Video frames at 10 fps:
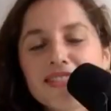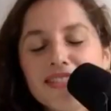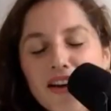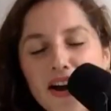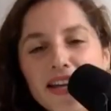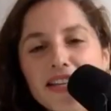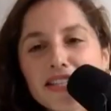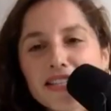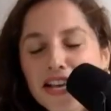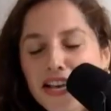
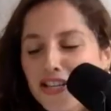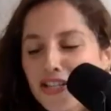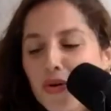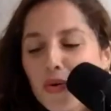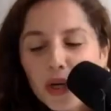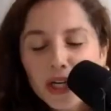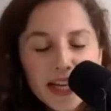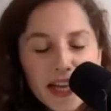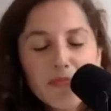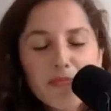nice. So where
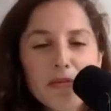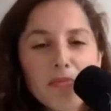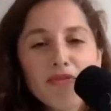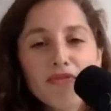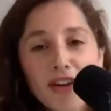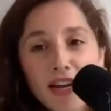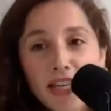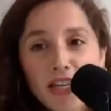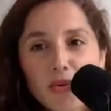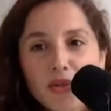can people
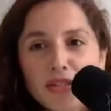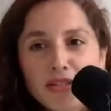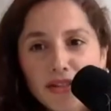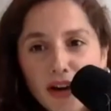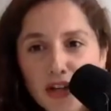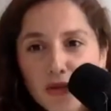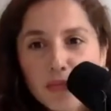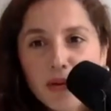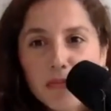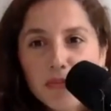find you? The Dutch
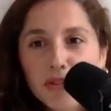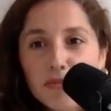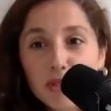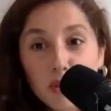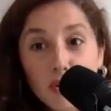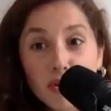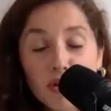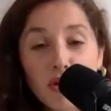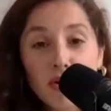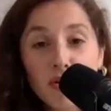people, but
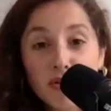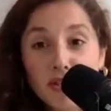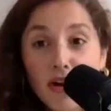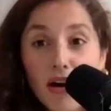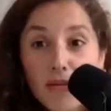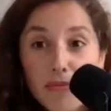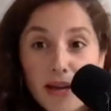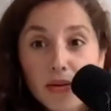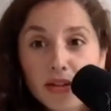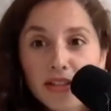also my
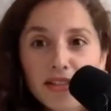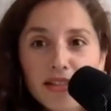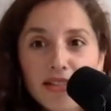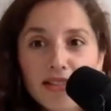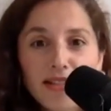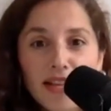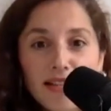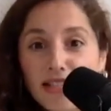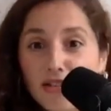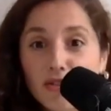audience that
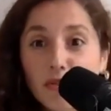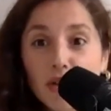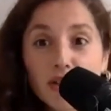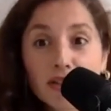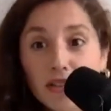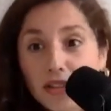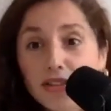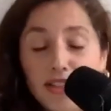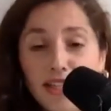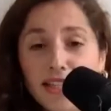is from other
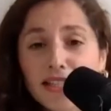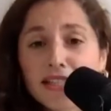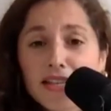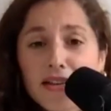countries.